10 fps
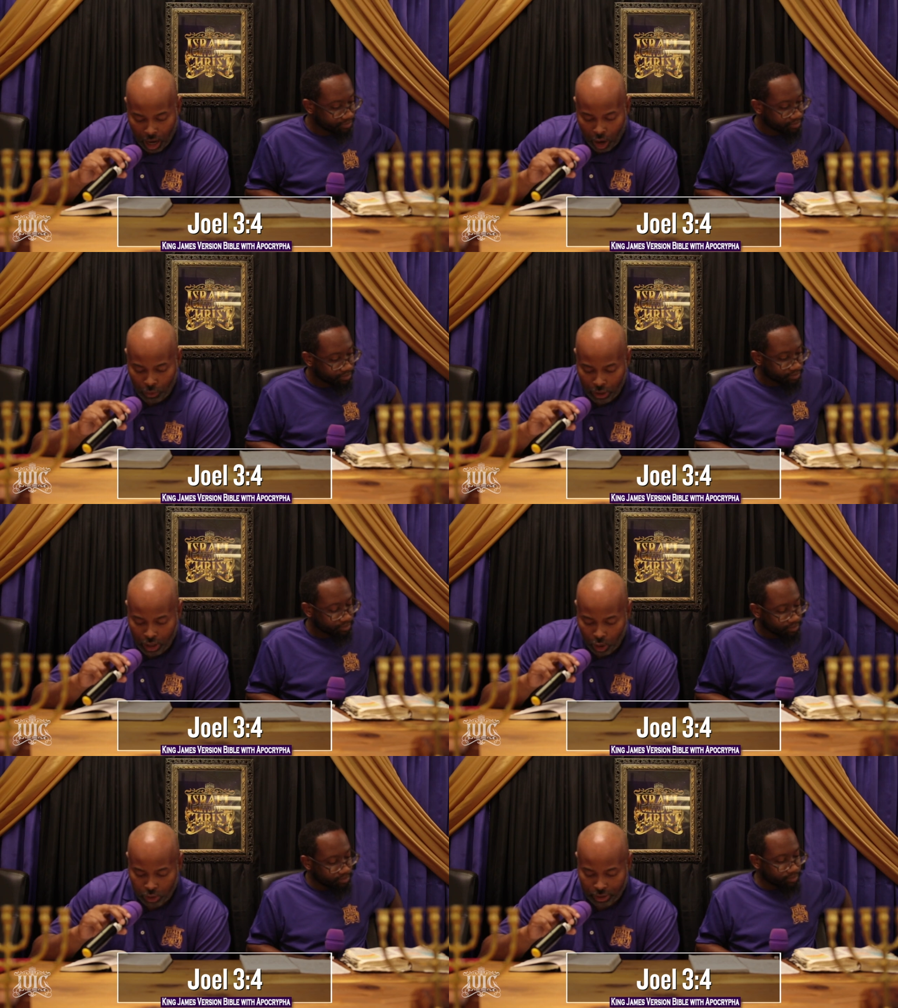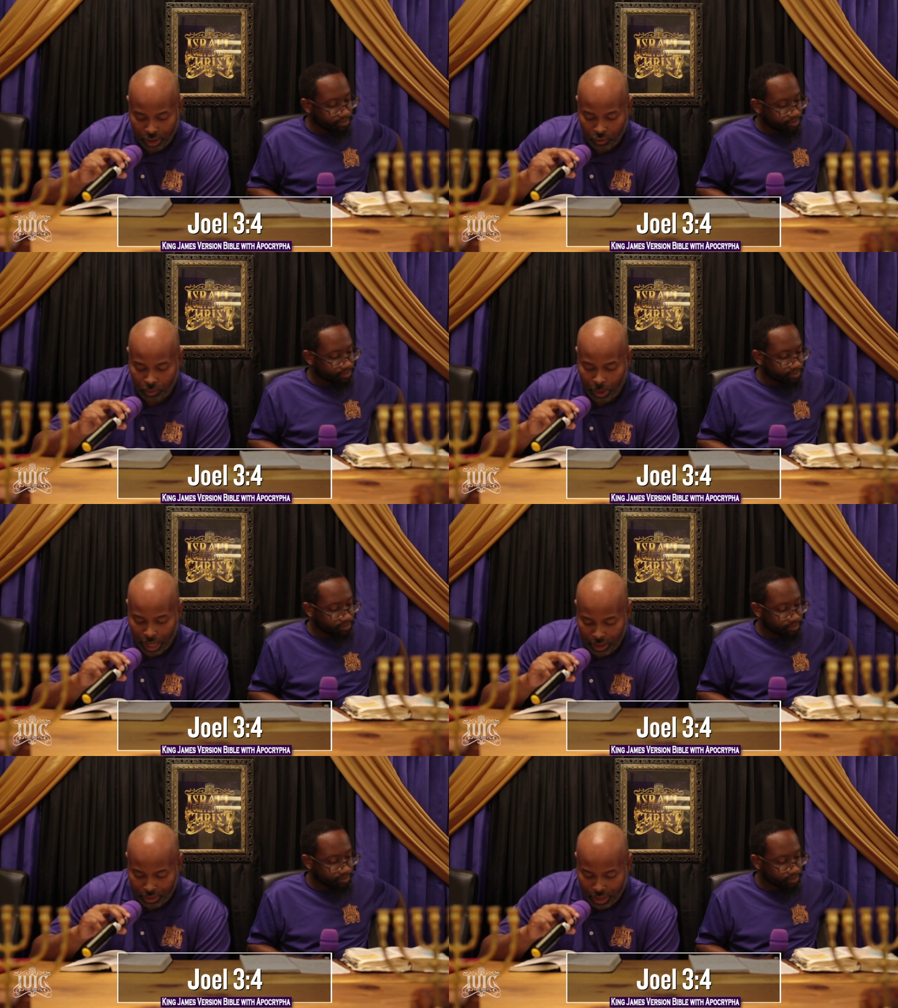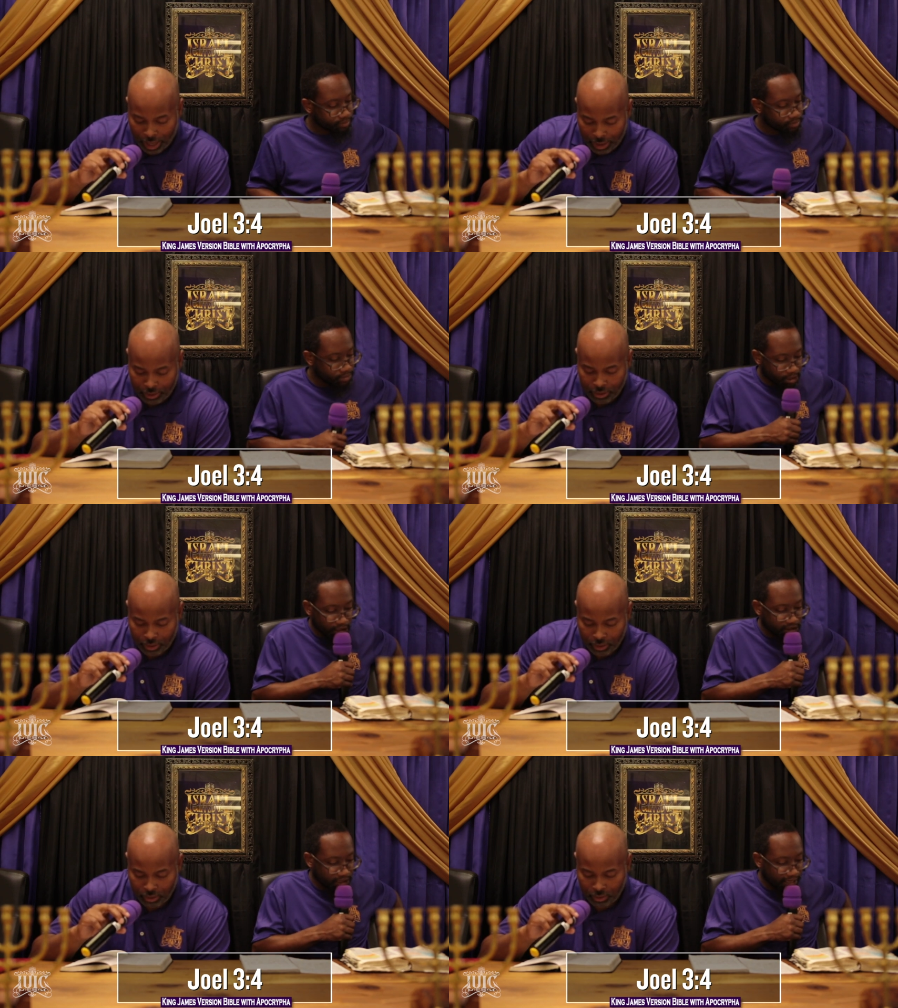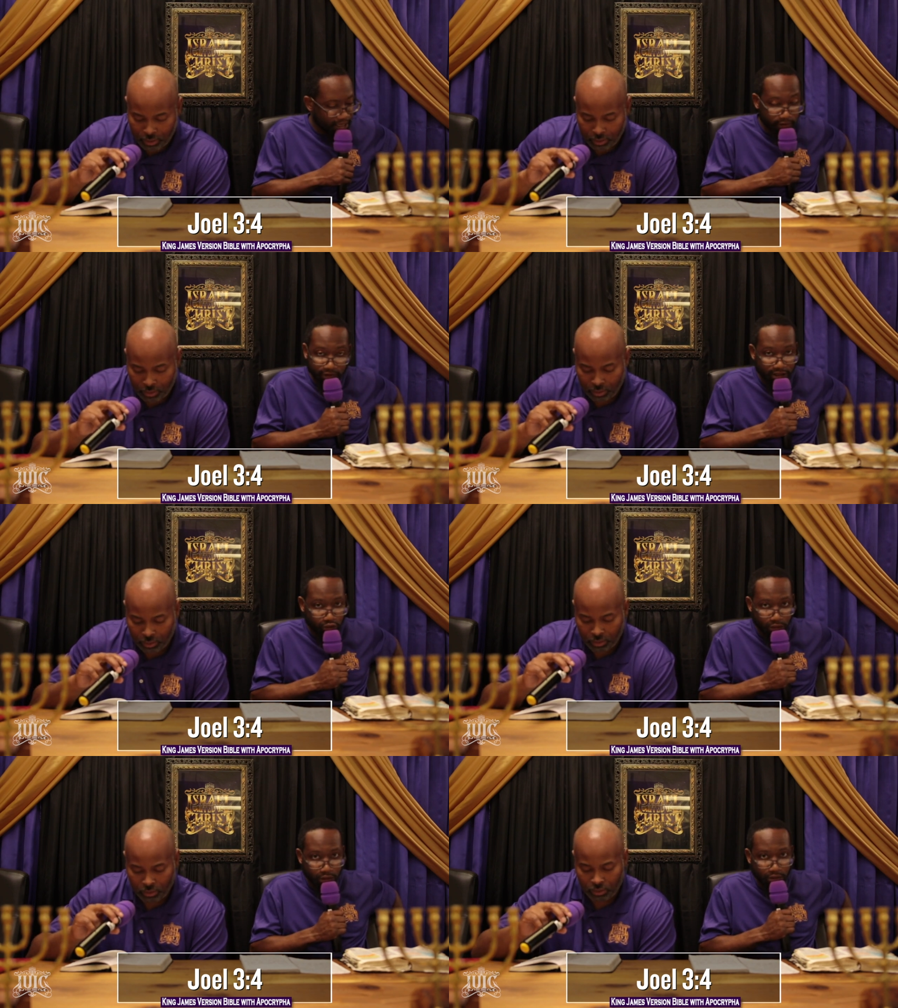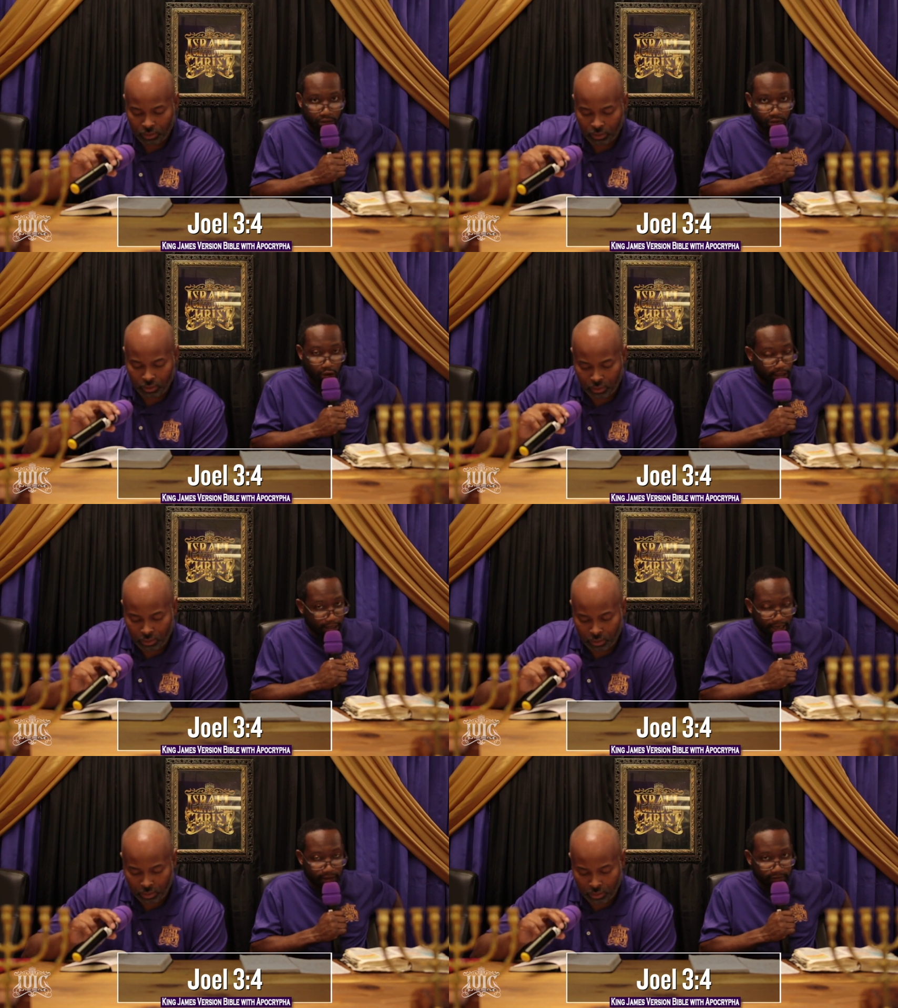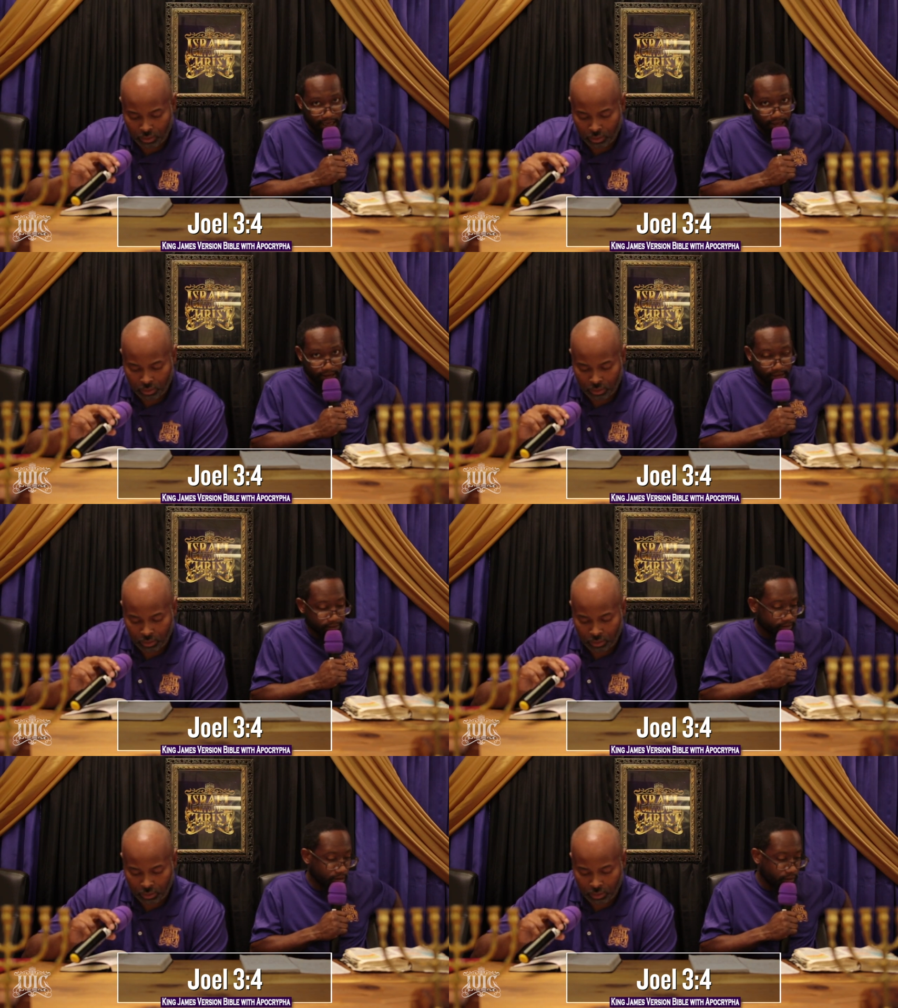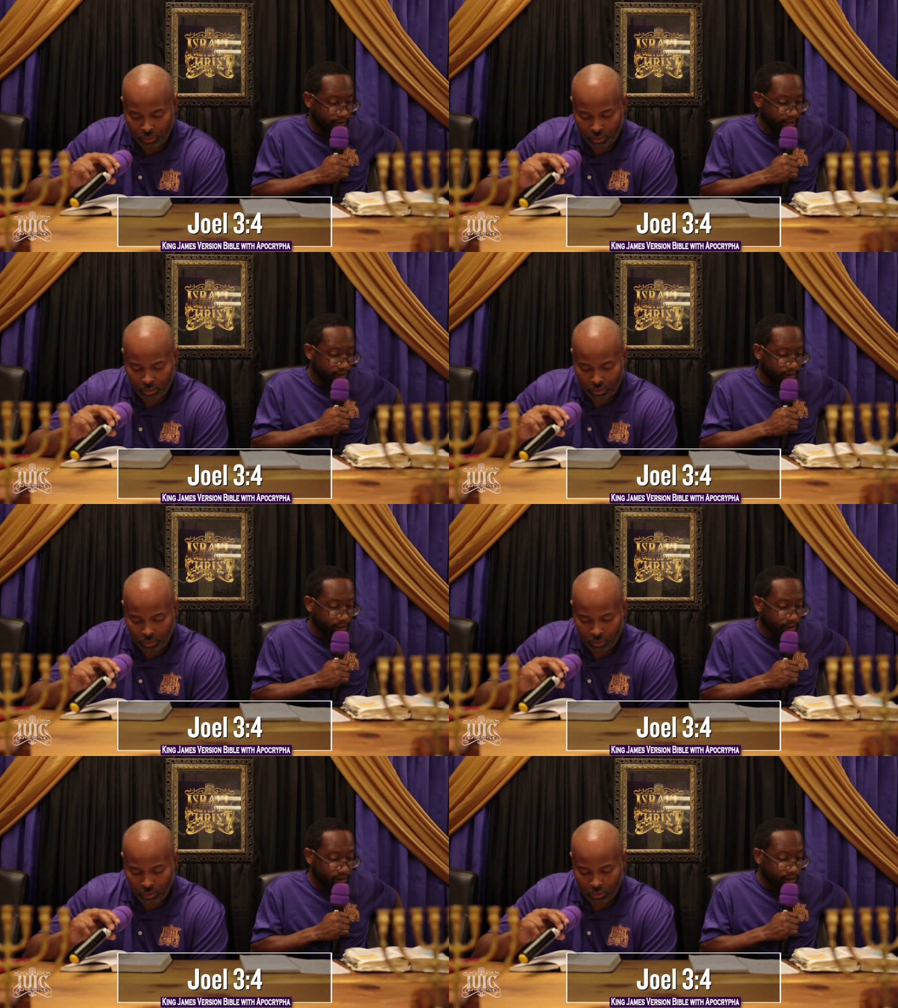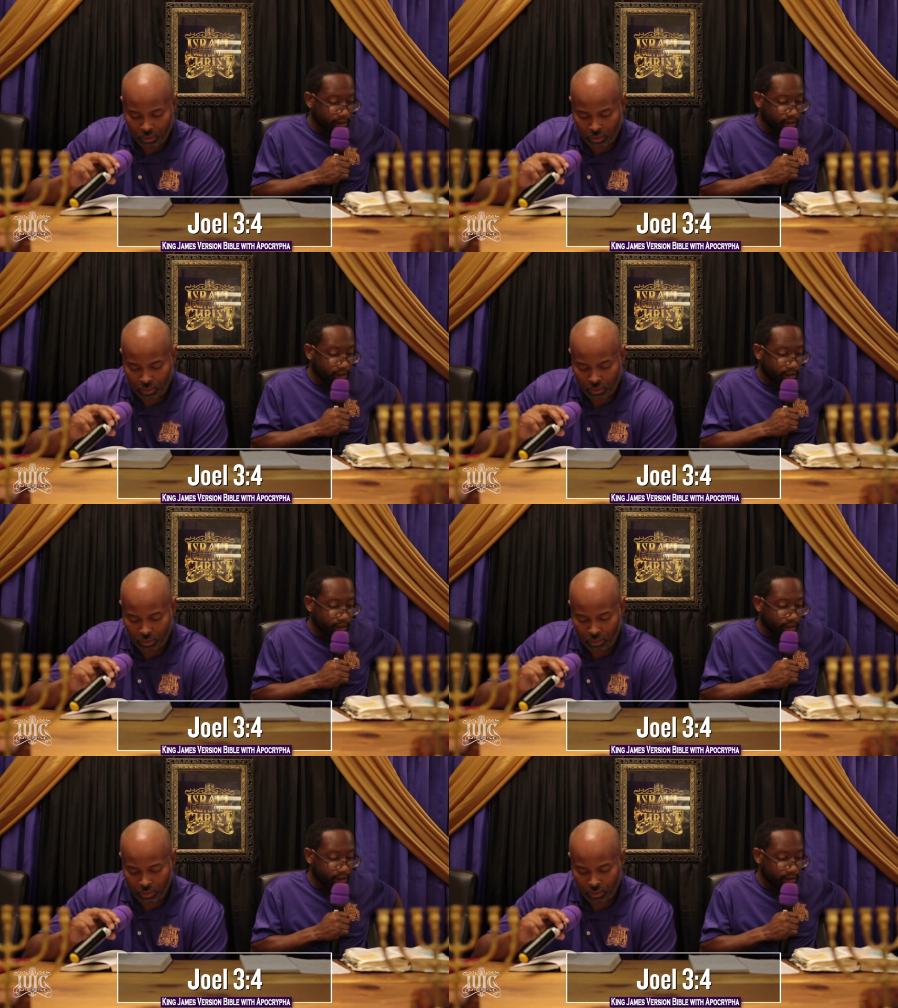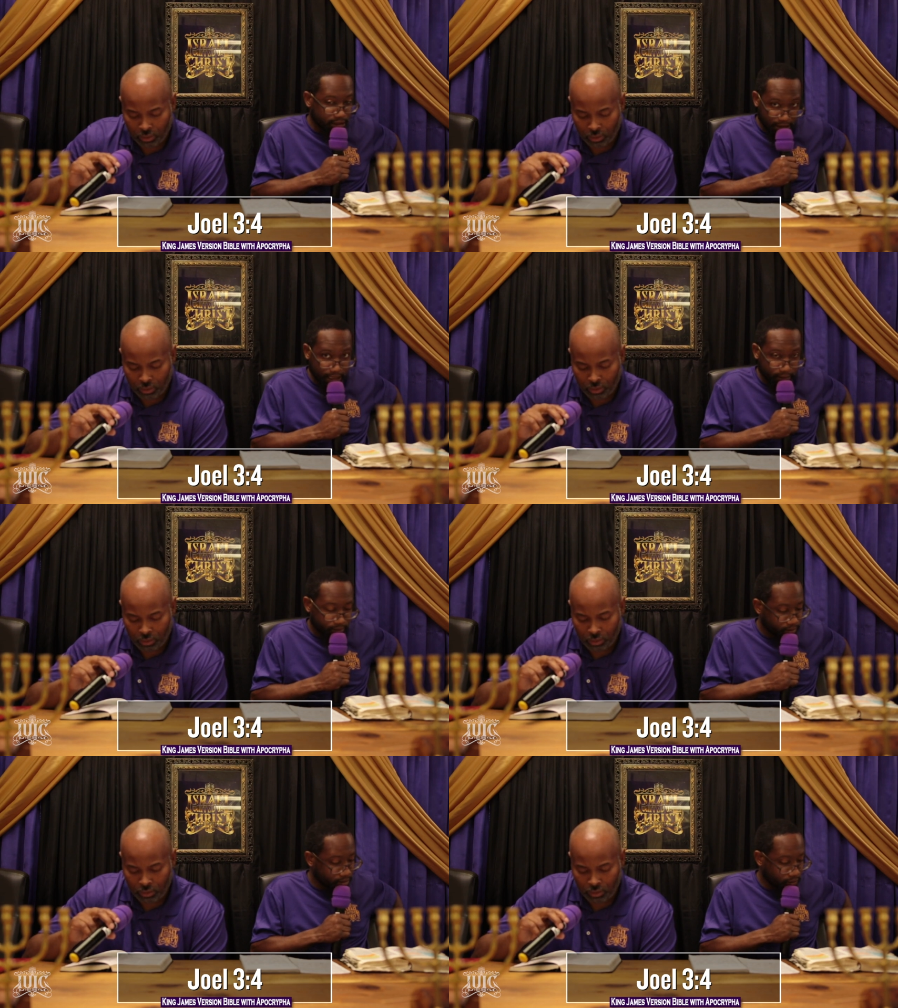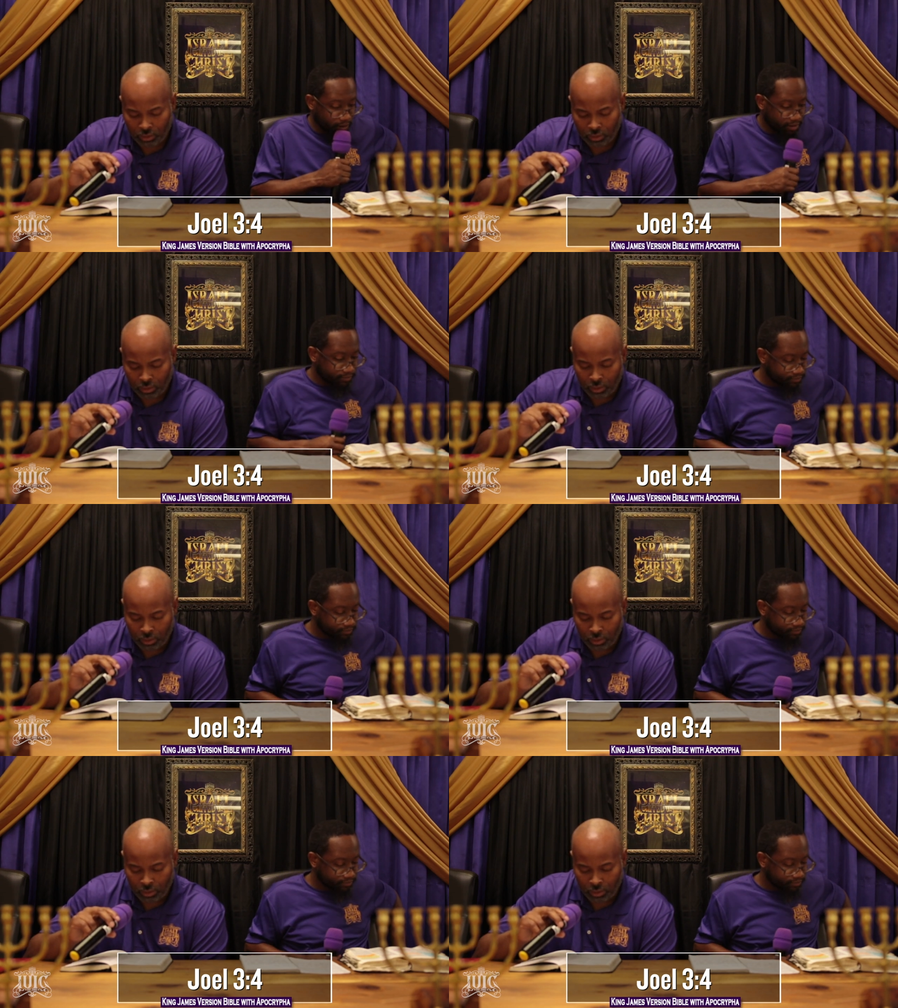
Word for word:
Speaker 1: all the coast of Palestine?
Speaker 2: That's the land of Israel, or the land of Canaan. All right. Today, go ahead.